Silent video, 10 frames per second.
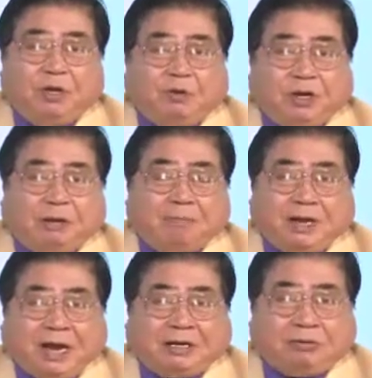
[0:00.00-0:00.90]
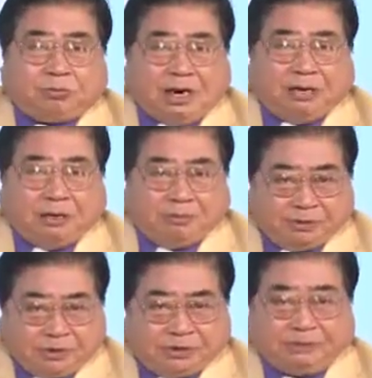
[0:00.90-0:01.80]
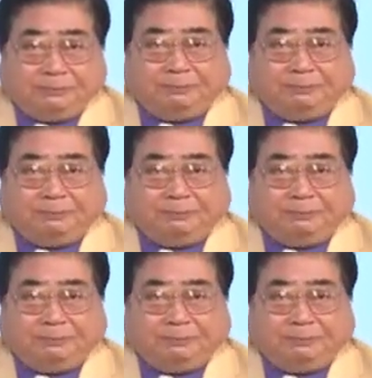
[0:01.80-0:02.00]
We come back right away, please.